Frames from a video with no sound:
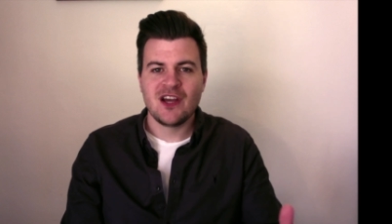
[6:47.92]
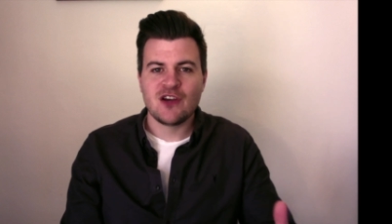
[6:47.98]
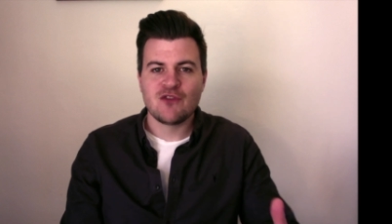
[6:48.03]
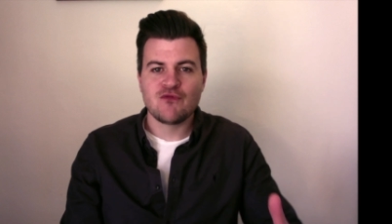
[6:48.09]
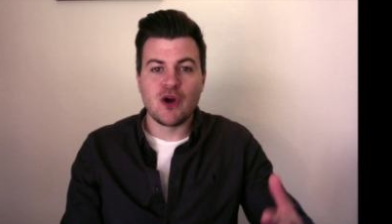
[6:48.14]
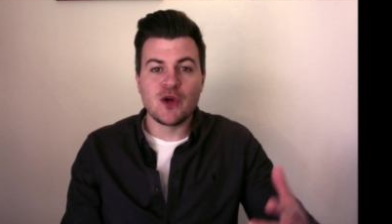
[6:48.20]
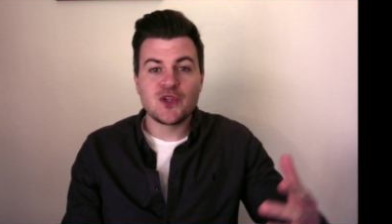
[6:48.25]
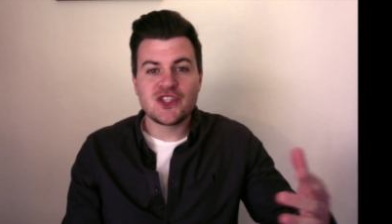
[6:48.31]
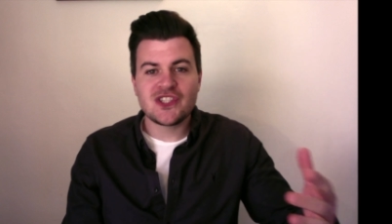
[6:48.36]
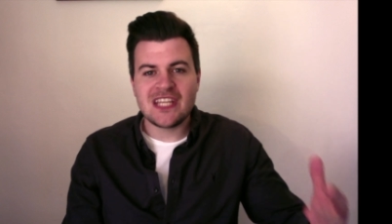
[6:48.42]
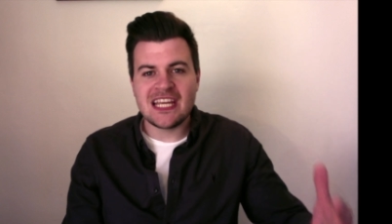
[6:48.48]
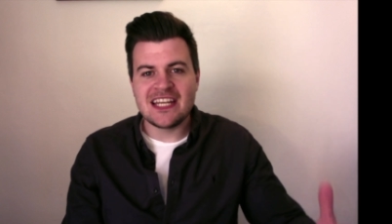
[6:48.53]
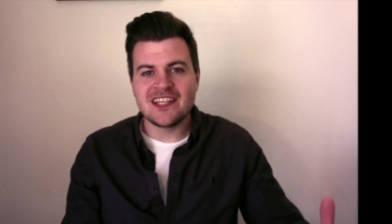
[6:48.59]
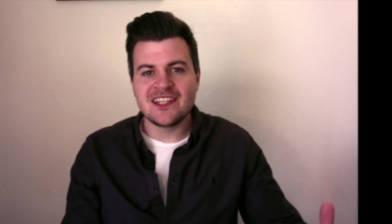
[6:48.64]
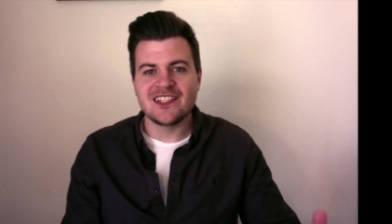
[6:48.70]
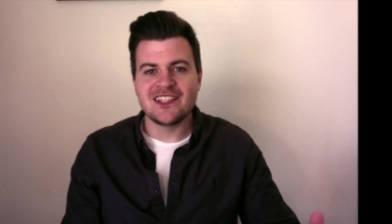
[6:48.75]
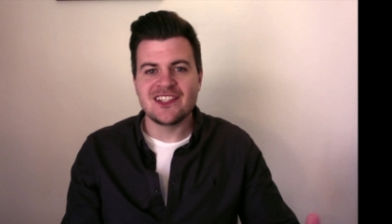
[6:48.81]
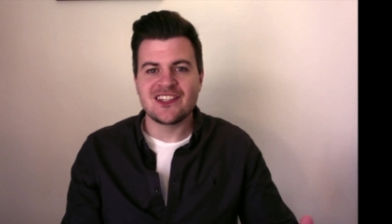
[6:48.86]
Roast
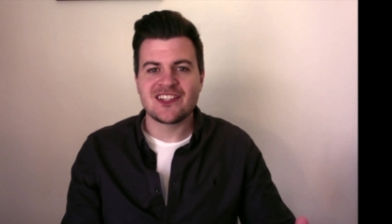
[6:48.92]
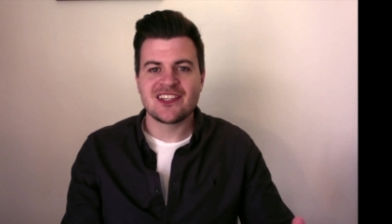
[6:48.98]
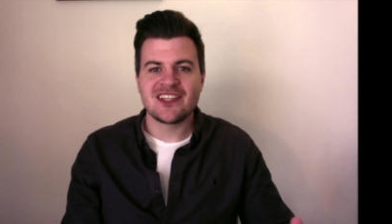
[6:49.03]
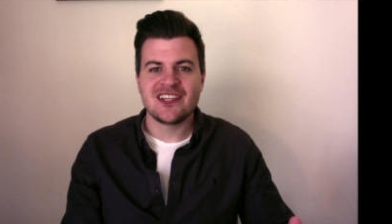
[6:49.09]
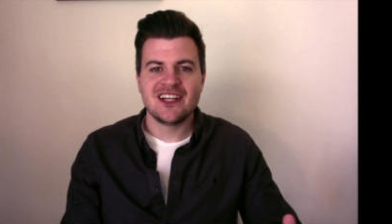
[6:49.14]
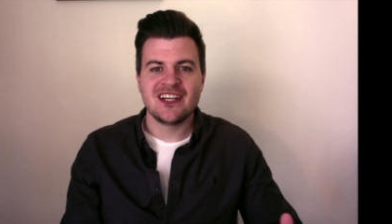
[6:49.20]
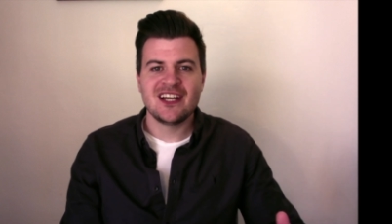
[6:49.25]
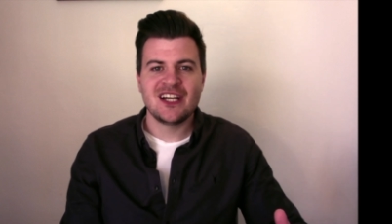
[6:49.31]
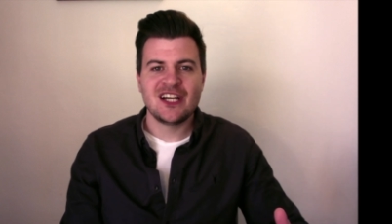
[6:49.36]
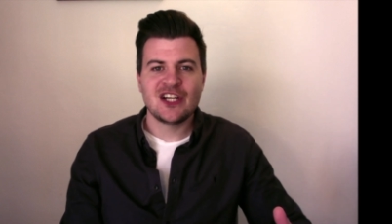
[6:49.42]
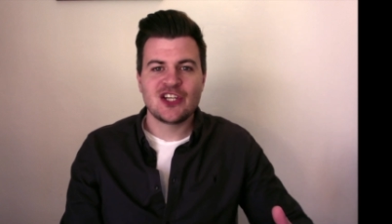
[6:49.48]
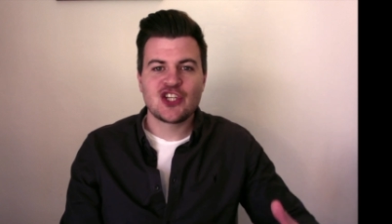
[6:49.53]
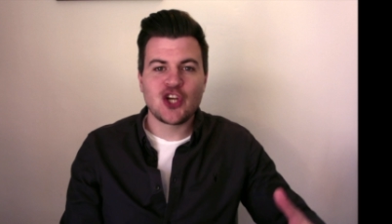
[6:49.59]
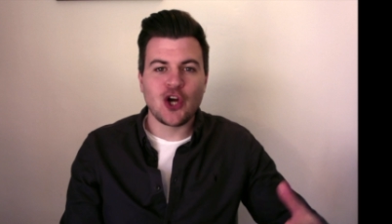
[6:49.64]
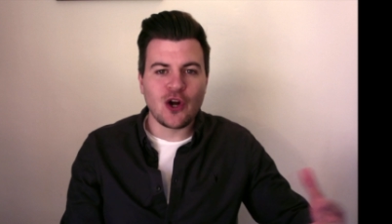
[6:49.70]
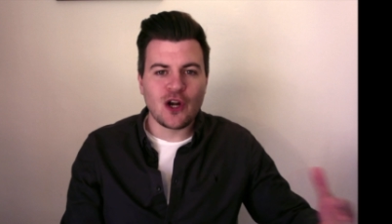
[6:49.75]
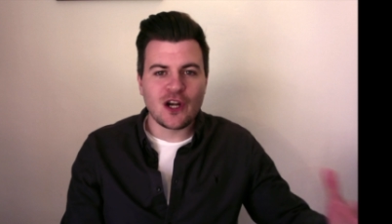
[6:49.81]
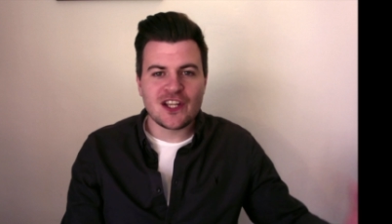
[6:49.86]
dinners,
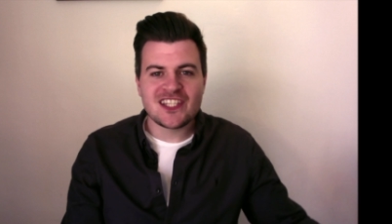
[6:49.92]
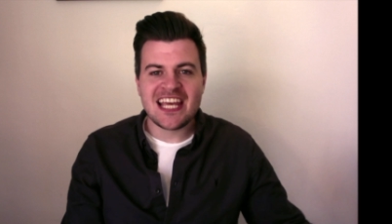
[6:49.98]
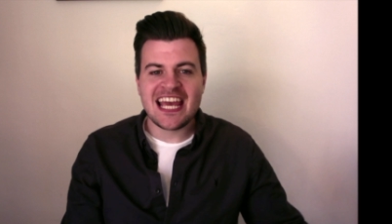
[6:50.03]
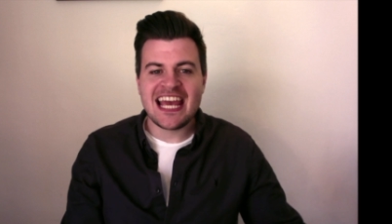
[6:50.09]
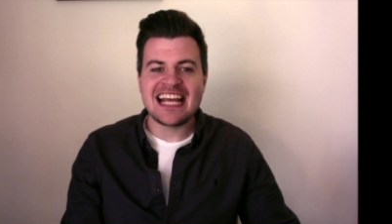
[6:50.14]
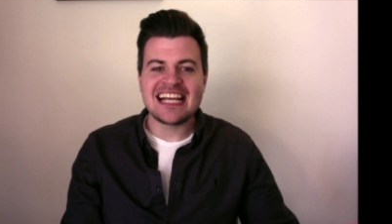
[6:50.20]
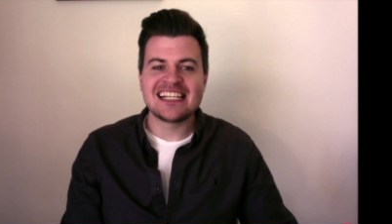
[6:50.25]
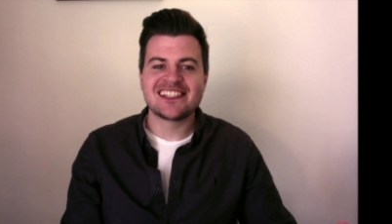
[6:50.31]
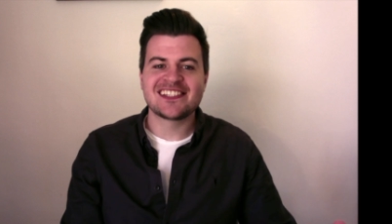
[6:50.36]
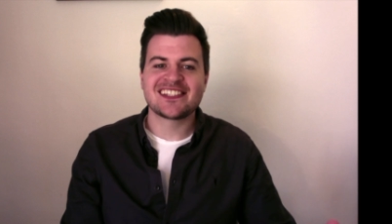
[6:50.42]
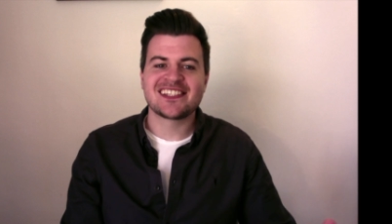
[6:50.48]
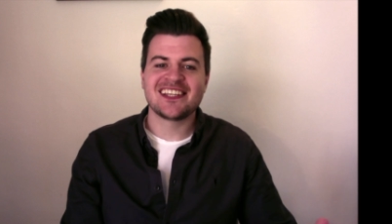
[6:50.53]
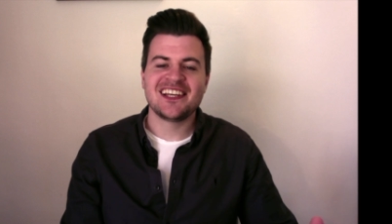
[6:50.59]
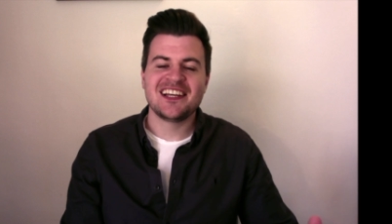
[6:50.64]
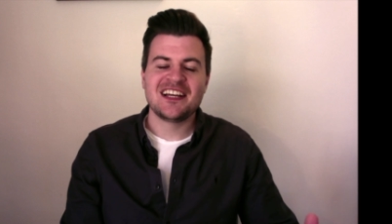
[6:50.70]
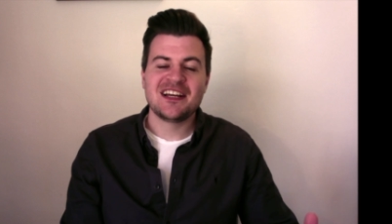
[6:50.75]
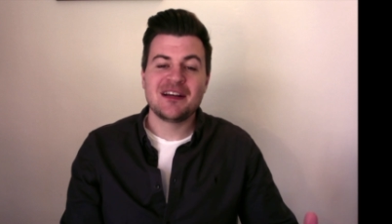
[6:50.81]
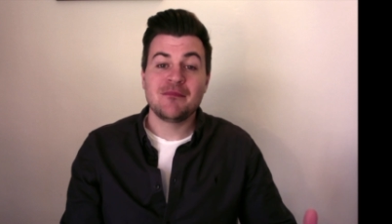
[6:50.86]
chocolate eggs,
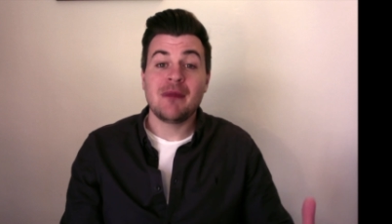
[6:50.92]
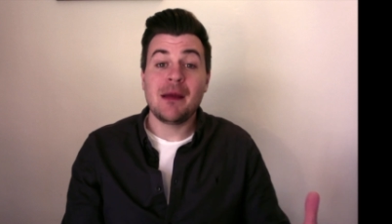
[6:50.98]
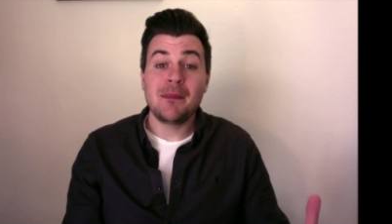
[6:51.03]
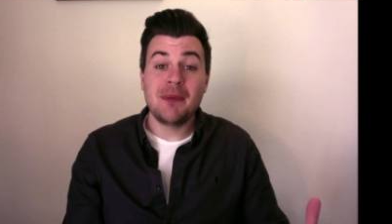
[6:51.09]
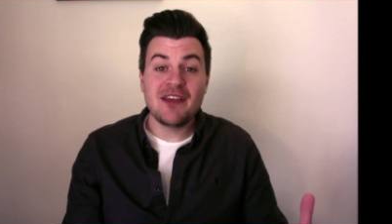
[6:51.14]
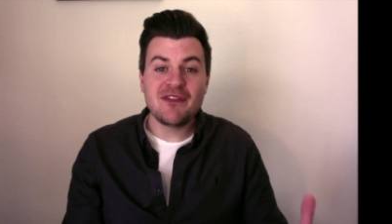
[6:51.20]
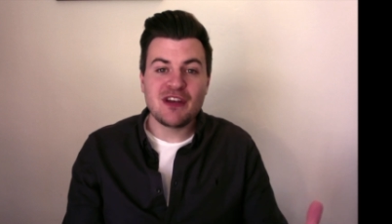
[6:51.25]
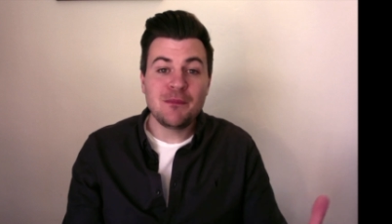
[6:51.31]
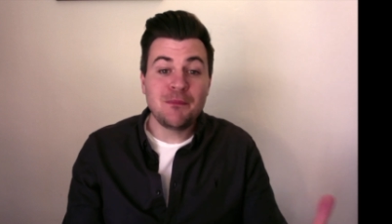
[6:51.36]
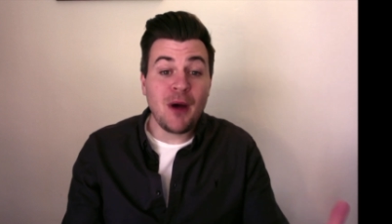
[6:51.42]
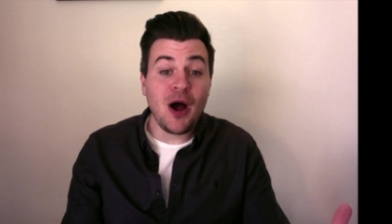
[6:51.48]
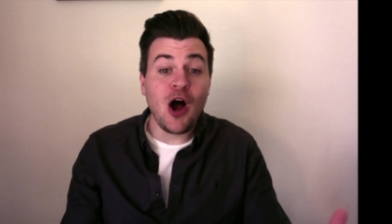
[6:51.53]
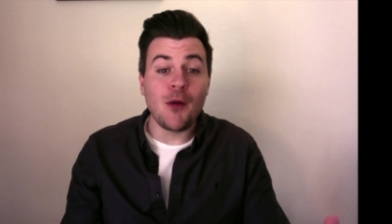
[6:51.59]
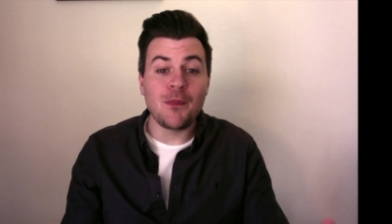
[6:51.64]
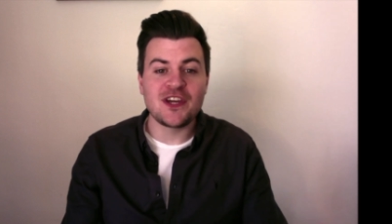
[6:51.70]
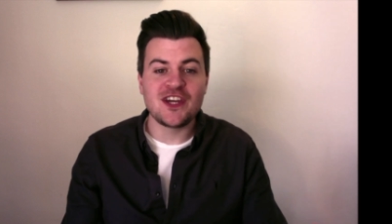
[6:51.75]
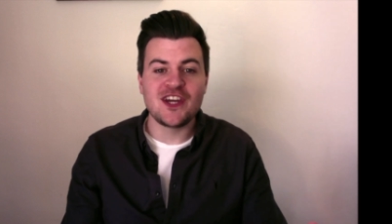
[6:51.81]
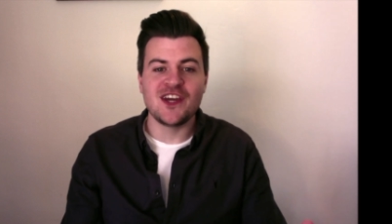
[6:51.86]
maybe even a
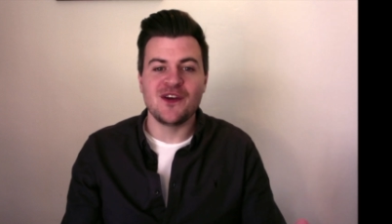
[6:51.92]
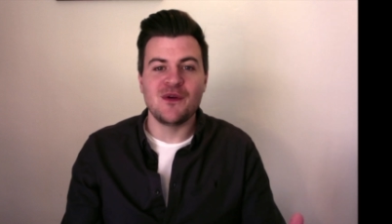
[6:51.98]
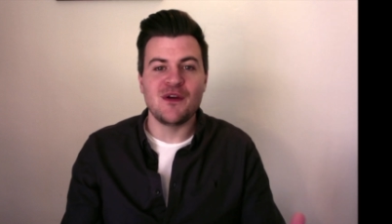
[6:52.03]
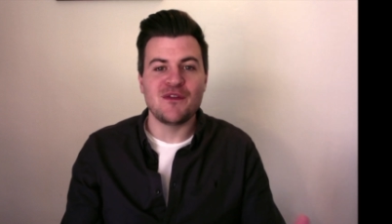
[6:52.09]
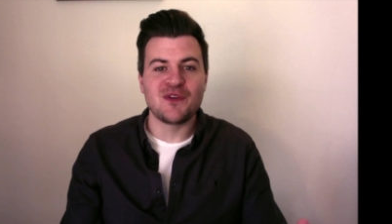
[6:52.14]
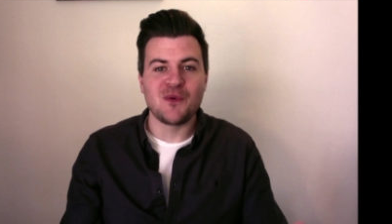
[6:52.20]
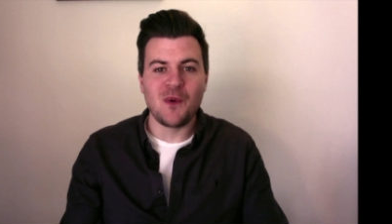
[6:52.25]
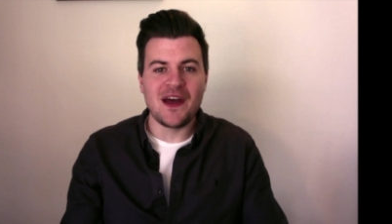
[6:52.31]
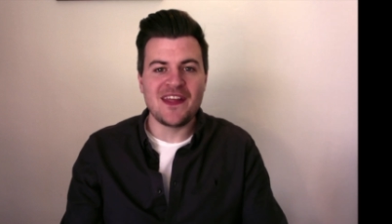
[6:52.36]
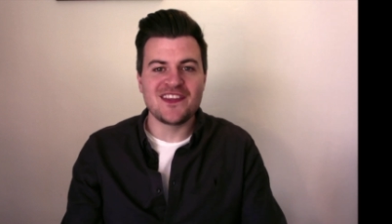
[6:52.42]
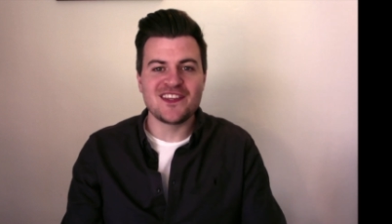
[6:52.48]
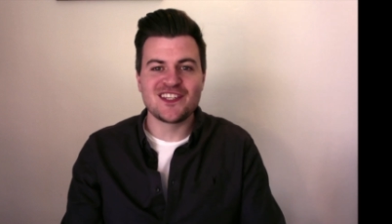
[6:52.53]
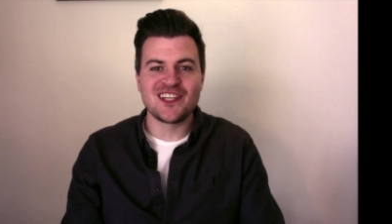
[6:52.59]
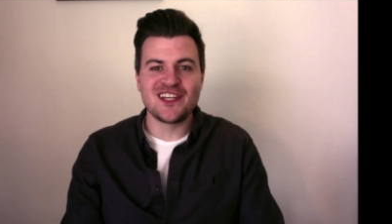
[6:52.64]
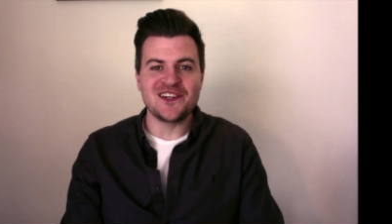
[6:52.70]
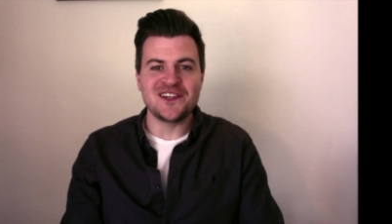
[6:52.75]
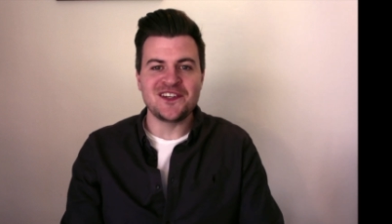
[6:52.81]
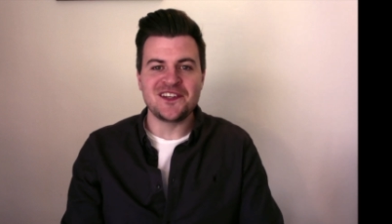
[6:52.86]
barbecue if the weather's
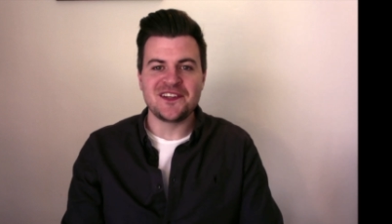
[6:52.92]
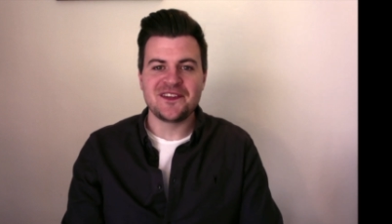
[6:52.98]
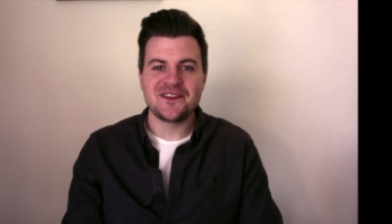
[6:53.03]
good.